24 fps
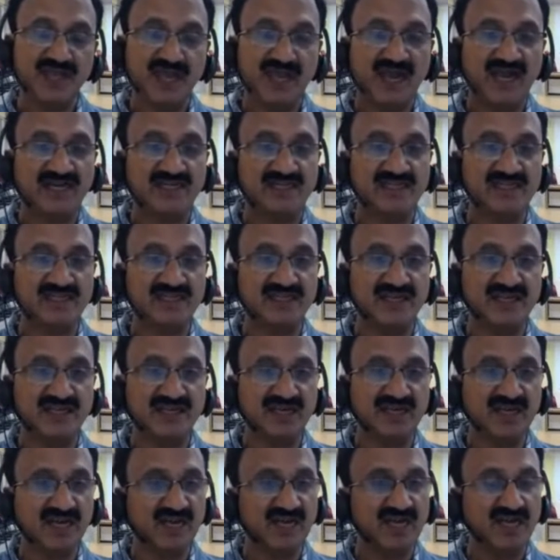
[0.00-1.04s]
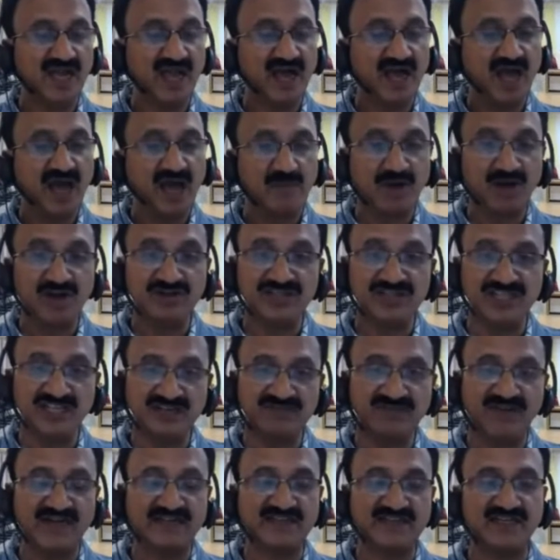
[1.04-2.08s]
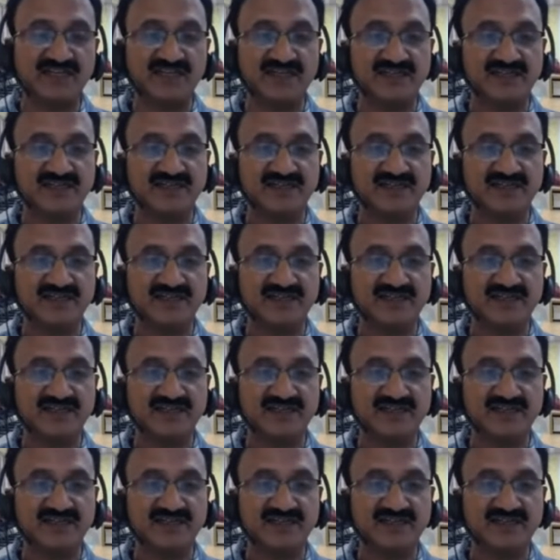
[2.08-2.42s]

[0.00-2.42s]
And among the infected,